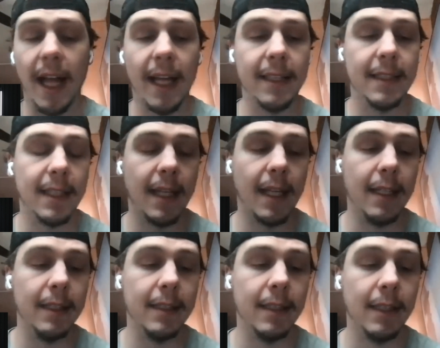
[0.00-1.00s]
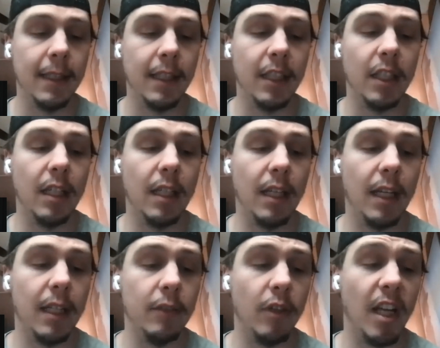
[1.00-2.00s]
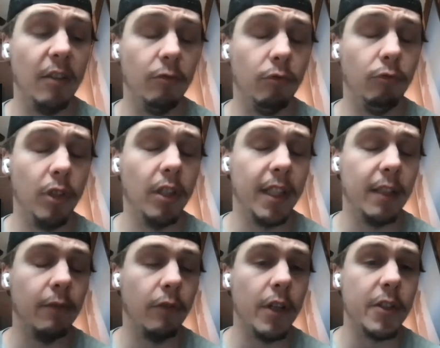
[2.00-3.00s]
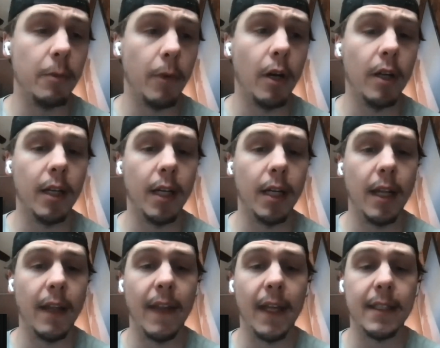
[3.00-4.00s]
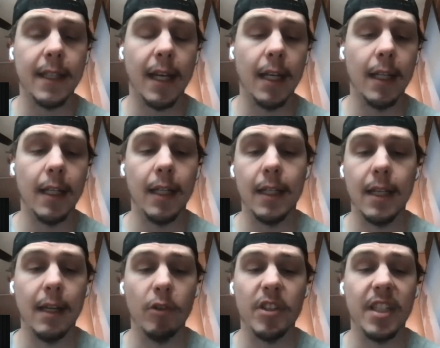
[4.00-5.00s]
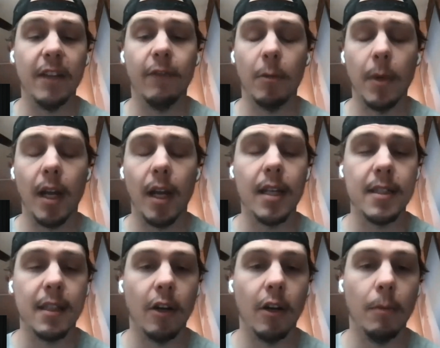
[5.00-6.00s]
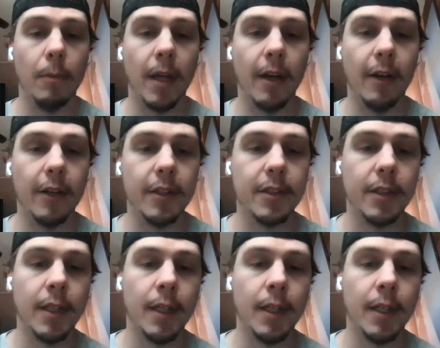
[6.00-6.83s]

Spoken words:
Ads and really influencer marketing, and that's kind of what's different about us than our competitors.